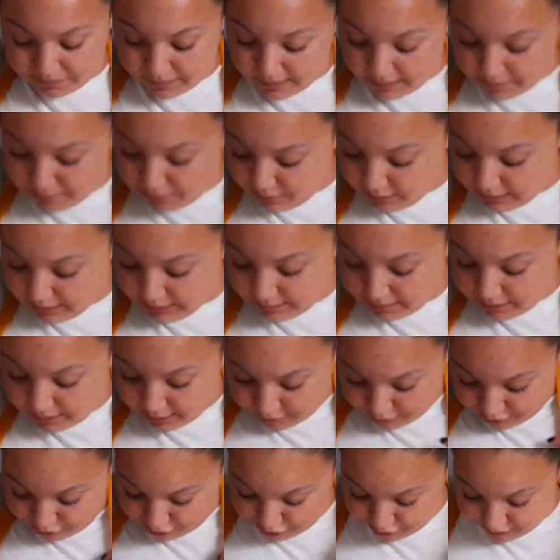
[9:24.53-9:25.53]
pretty
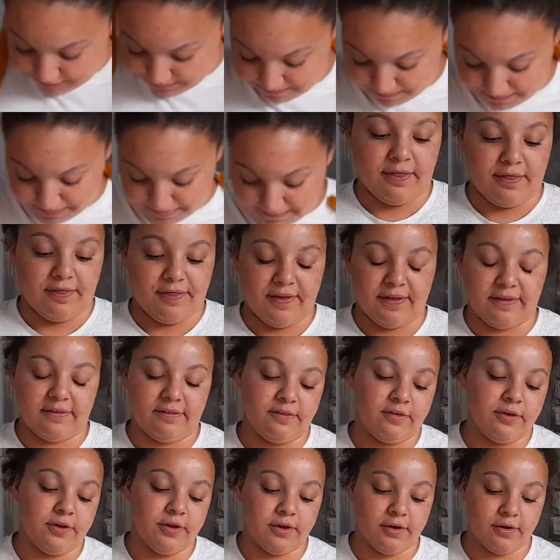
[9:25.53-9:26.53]
much.
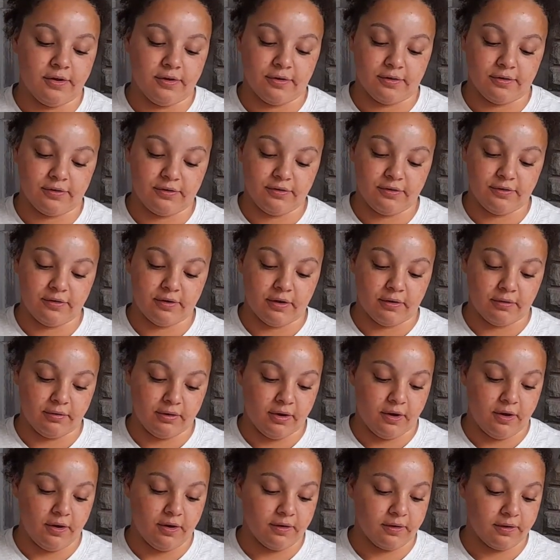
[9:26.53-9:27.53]
This took so
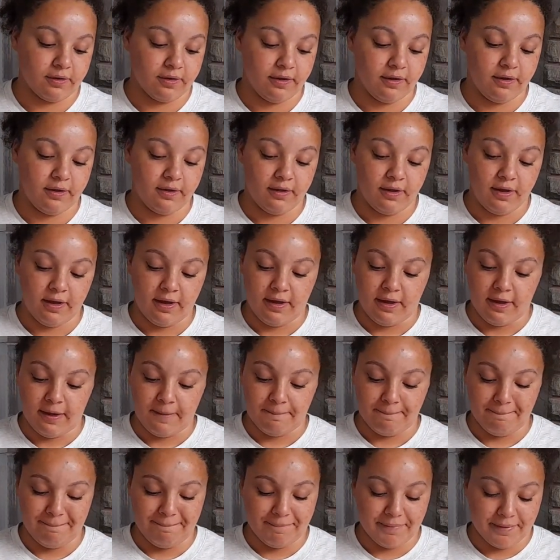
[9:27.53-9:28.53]
long,
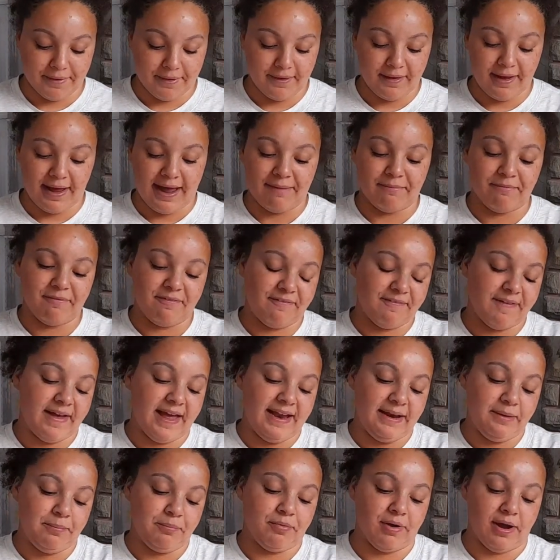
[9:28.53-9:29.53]
but I'm
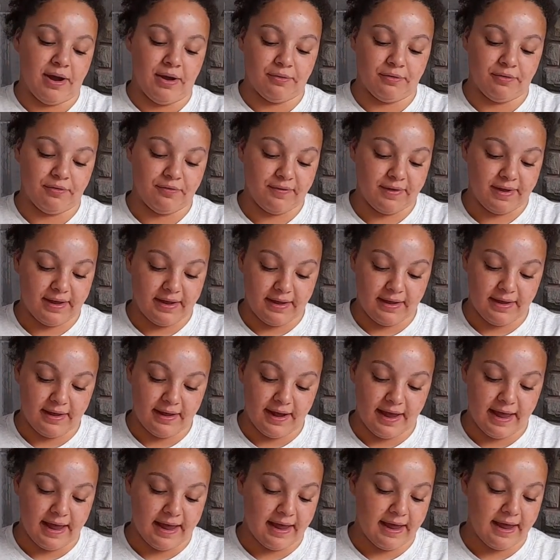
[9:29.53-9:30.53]
fairly proud of it.
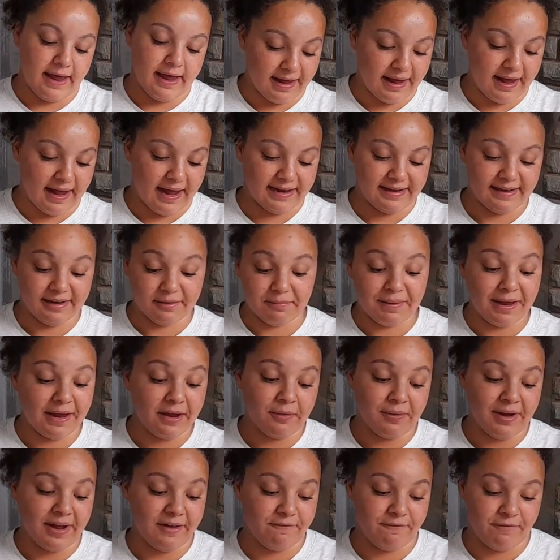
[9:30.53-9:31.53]
I did make
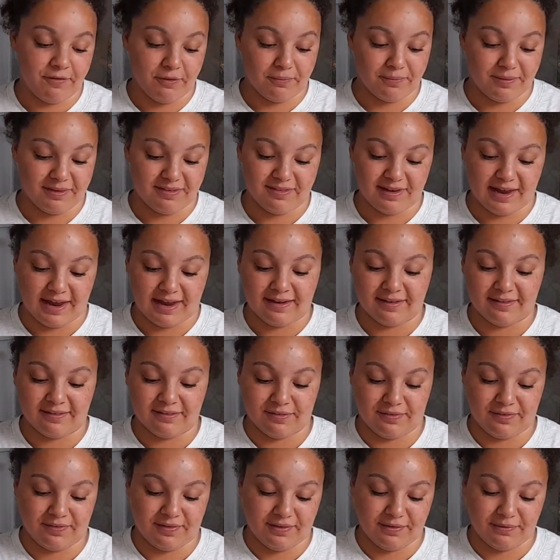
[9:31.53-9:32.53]
quite a few mistakes
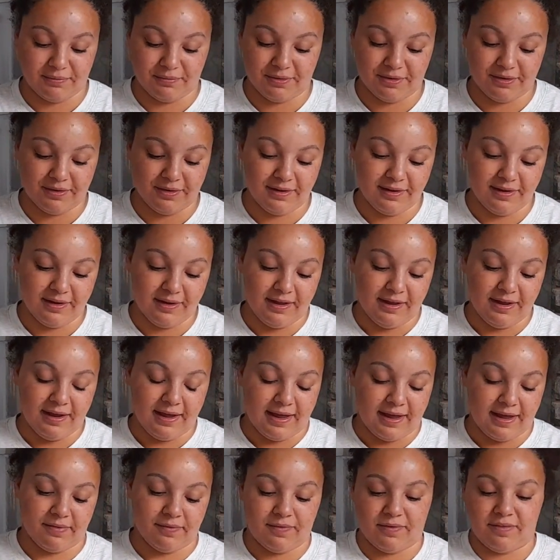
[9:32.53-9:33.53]
on this one.
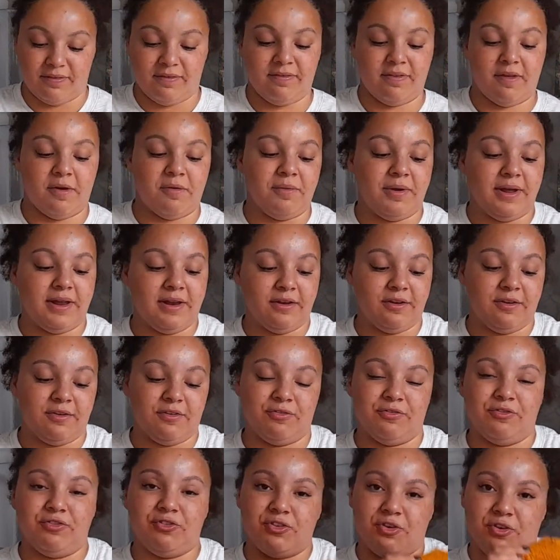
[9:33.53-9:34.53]
The sewing
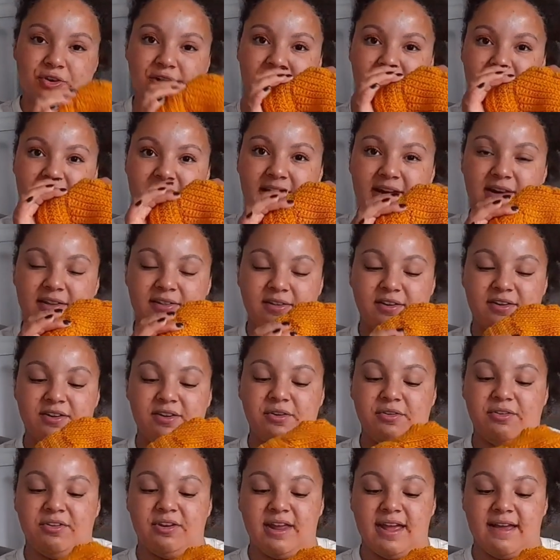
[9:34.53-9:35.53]
of joining the
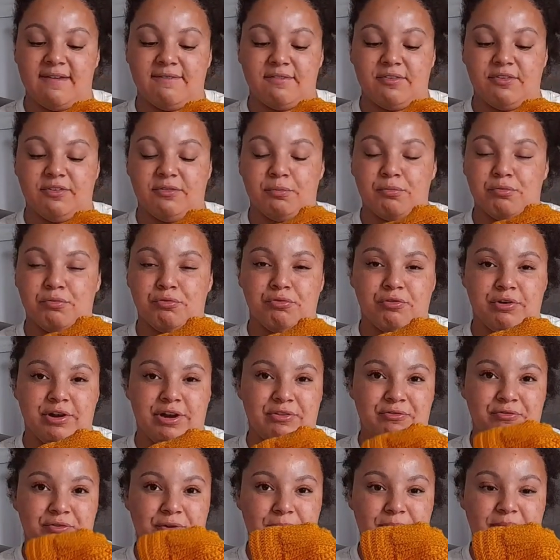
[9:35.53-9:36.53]
two together is pretty
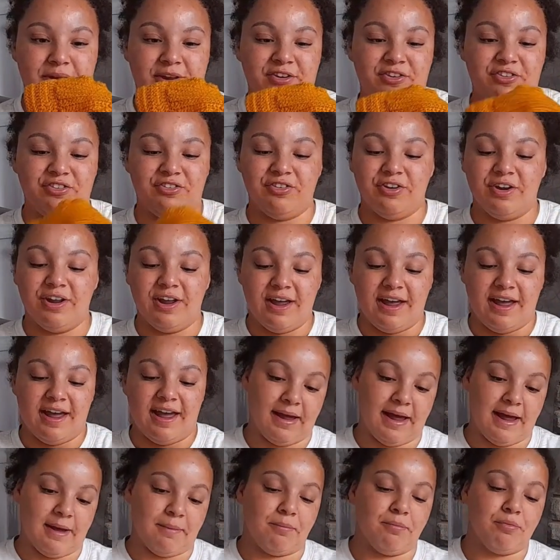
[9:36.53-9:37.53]
rubbish.
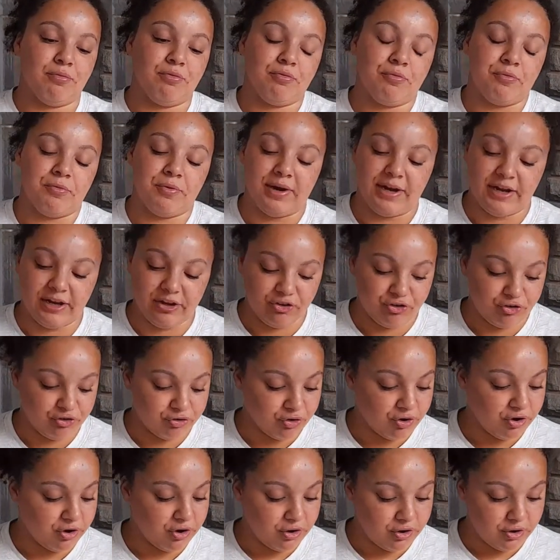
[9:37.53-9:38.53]
I'm pretty
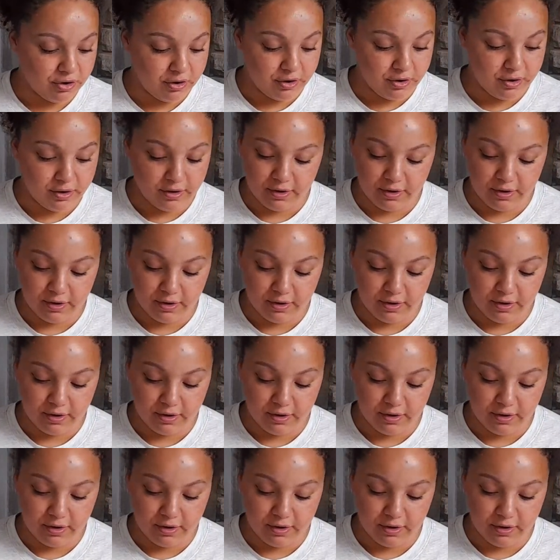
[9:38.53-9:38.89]
sure